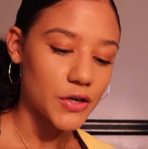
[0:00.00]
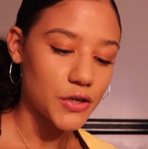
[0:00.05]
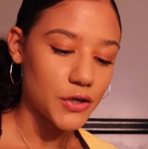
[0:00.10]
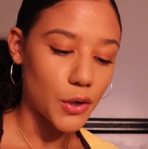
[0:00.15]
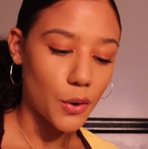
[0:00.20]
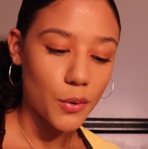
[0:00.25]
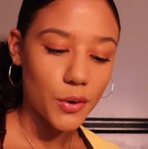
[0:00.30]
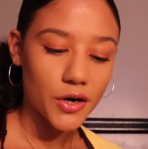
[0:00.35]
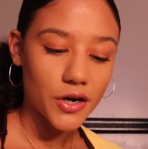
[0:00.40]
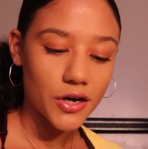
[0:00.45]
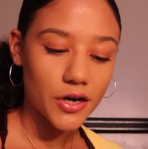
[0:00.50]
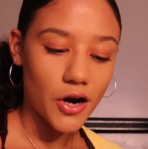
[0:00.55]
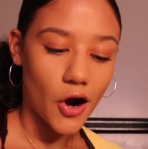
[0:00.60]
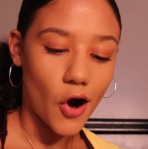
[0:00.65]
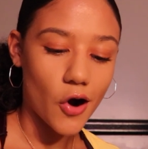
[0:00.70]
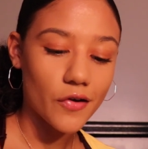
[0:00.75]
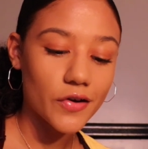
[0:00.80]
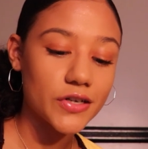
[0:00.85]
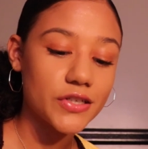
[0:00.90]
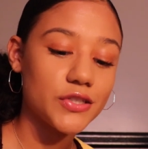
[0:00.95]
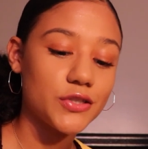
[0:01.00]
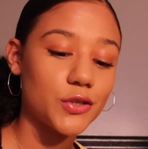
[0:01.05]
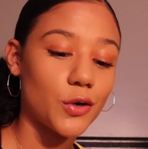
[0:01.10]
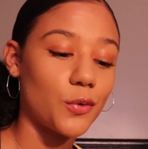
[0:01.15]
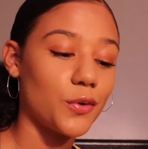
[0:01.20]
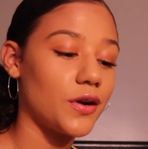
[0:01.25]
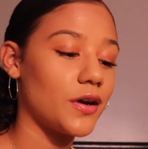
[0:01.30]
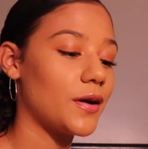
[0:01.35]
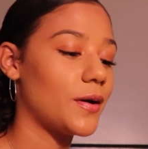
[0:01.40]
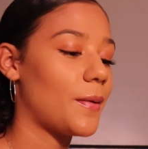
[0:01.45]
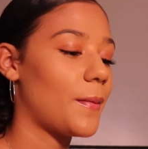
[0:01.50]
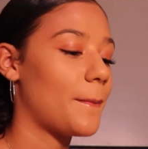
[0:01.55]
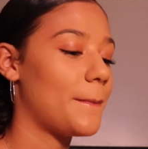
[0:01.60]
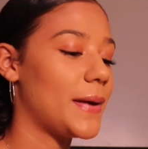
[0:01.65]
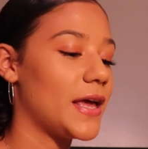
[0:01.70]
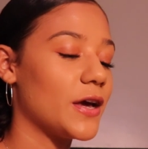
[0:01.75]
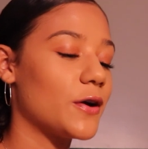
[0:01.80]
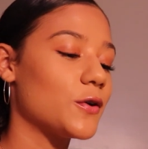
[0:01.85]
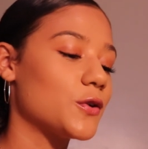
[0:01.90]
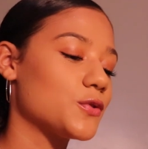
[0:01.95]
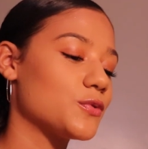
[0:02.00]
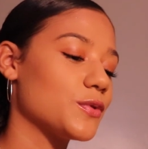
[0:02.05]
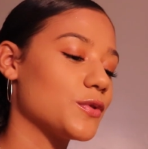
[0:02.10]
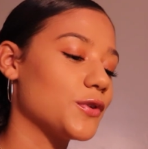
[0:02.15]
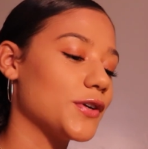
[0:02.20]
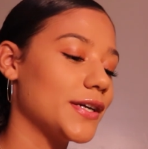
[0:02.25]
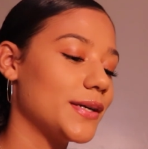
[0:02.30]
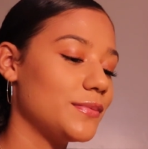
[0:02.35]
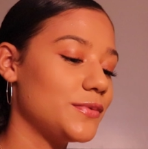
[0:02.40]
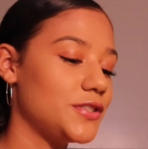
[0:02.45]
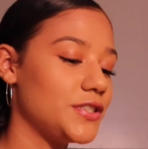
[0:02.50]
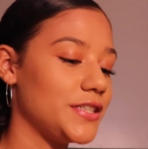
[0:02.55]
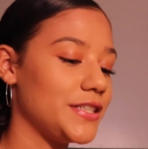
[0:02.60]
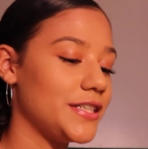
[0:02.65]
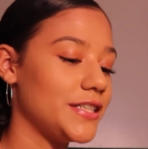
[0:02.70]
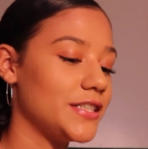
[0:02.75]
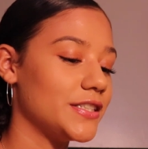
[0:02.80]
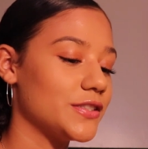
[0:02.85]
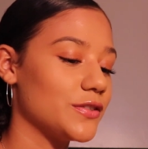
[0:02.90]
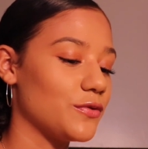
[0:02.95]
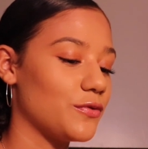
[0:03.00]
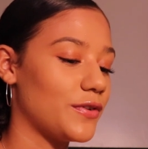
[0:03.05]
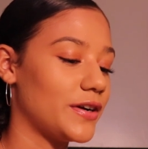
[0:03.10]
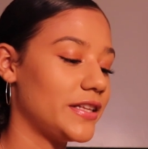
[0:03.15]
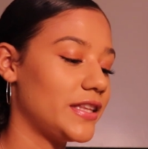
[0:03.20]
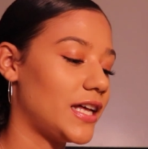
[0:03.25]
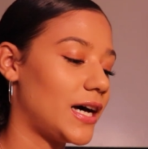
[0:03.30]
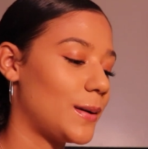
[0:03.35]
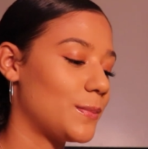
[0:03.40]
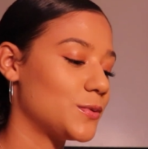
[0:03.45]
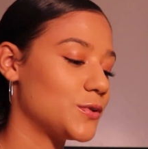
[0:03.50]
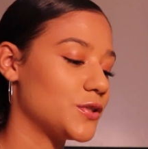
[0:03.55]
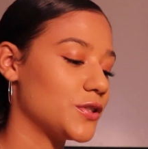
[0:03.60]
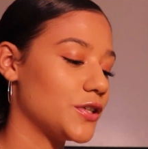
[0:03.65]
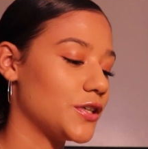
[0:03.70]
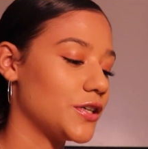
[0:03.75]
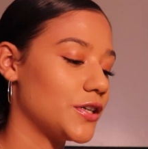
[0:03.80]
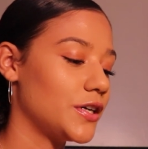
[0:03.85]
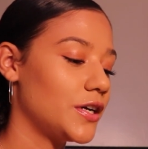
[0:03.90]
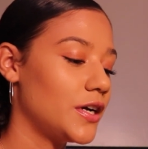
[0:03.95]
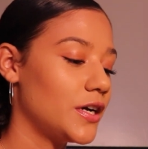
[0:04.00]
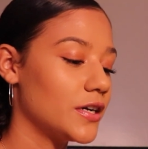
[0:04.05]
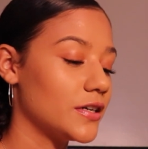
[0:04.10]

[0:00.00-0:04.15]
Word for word: Yogurt, orange soda, bagels with cream cheese, Red Lobster,